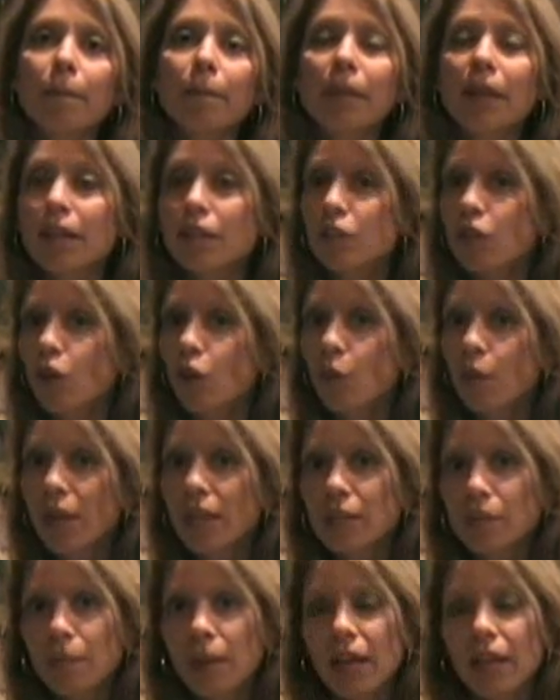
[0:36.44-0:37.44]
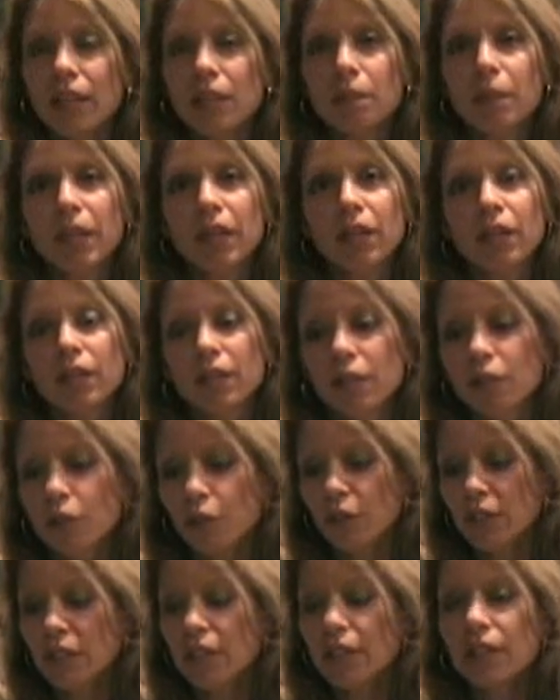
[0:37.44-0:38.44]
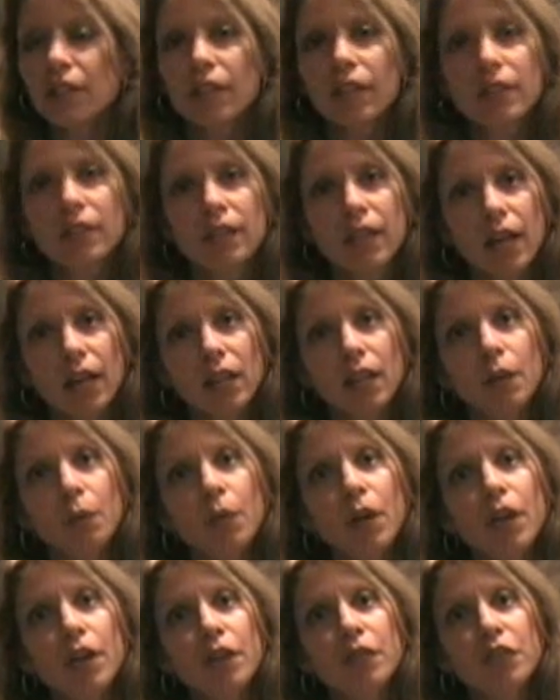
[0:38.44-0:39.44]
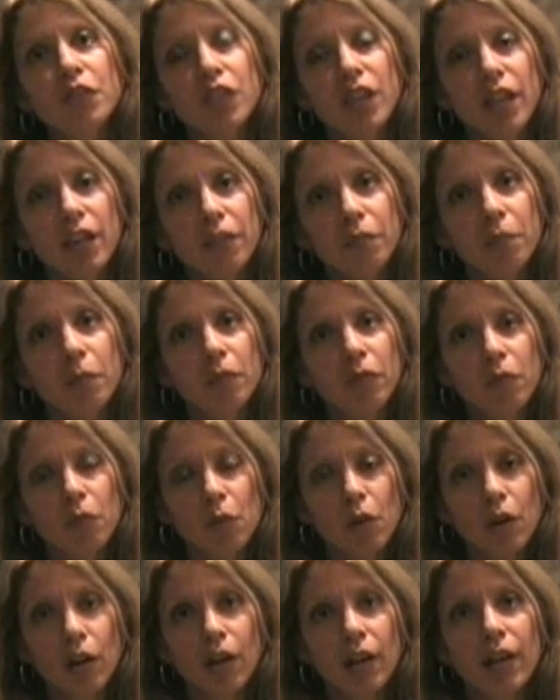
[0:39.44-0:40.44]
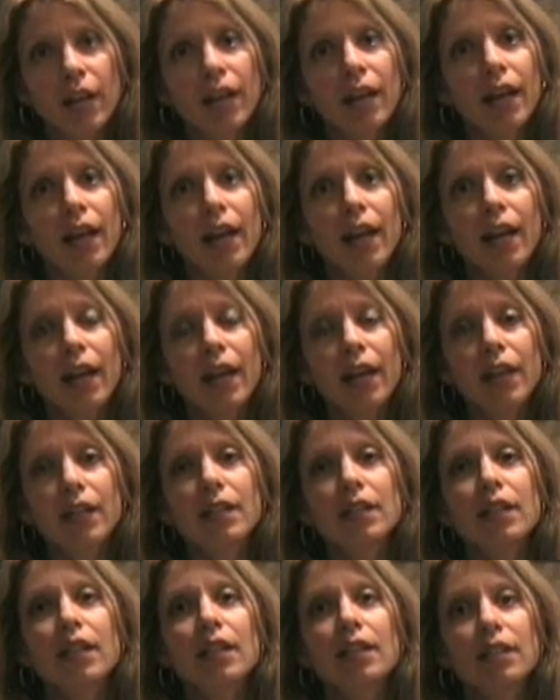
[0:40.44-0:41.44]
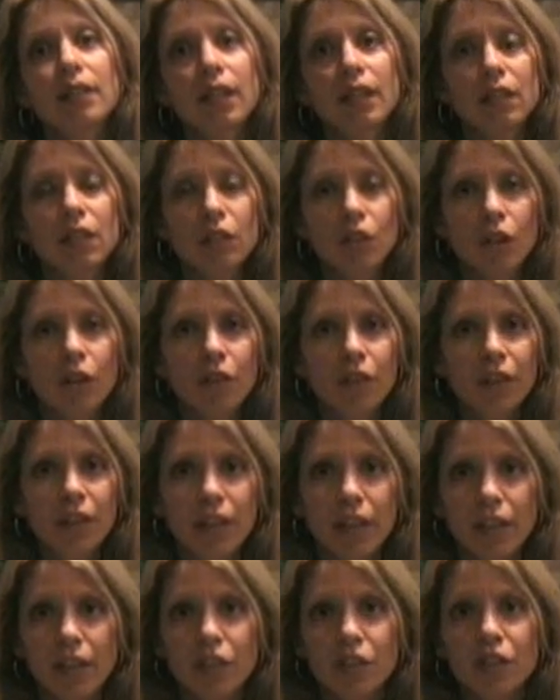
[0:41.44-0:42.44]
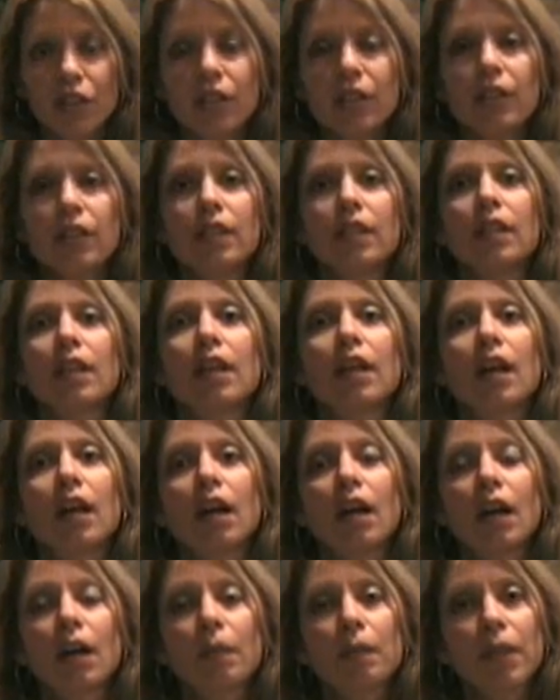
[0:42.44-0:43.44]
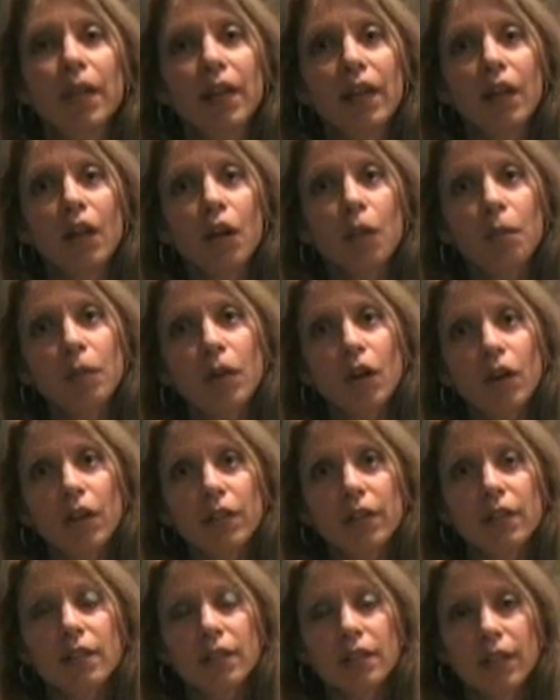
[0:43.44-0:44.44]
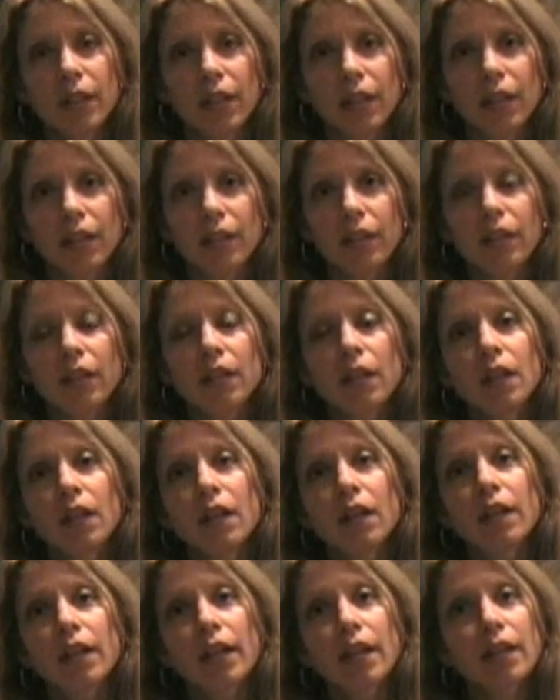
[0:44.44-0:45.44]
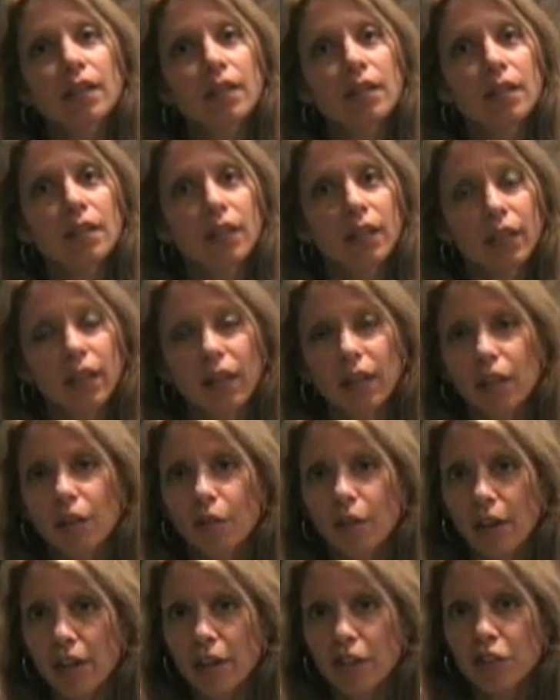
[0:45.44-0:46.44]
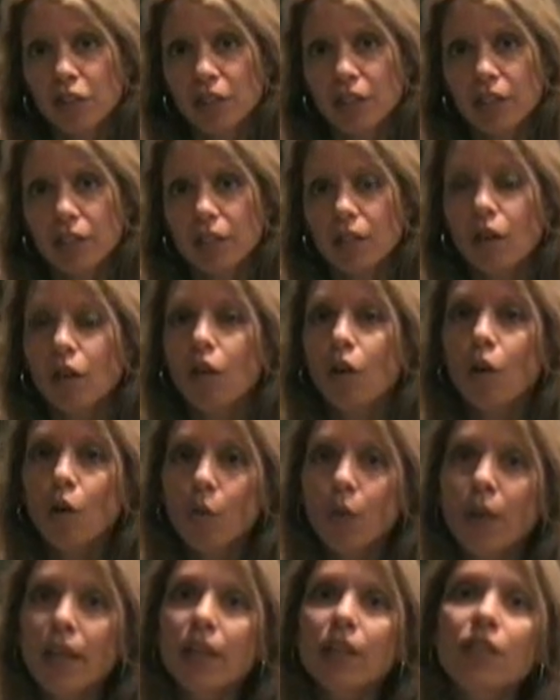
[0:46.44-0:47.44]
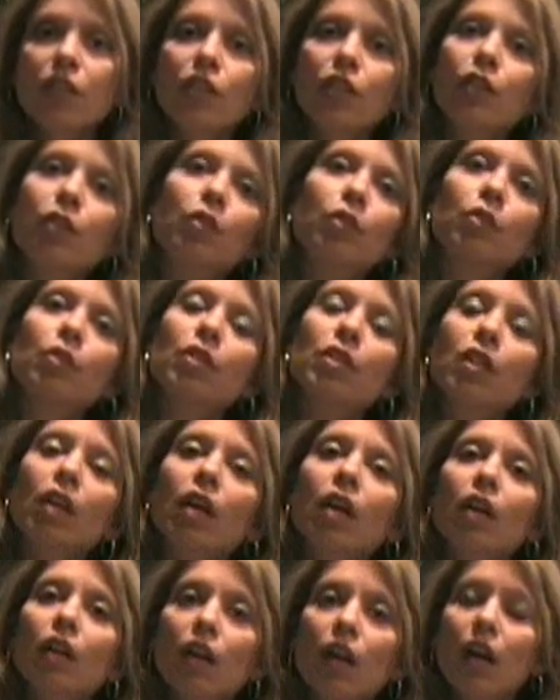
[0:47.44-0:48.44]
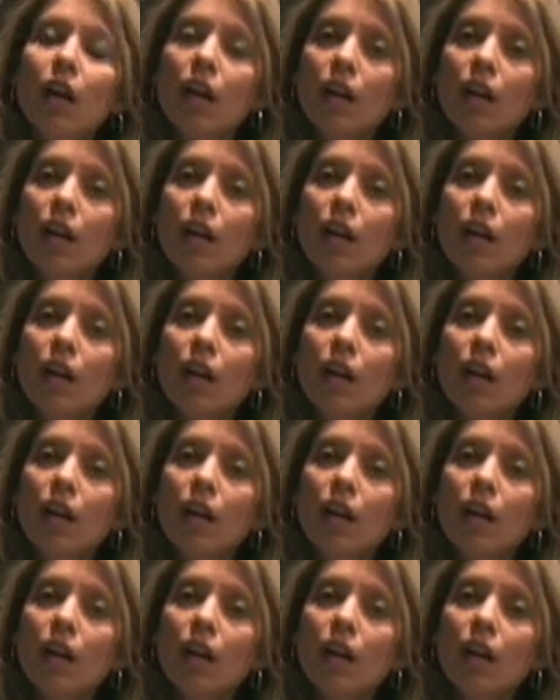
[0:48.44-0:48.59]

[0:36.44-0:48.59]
That's always best because you can see exactly where you've shaved before, and it's got softening agents that help guard the skin against getting rashes. Always use a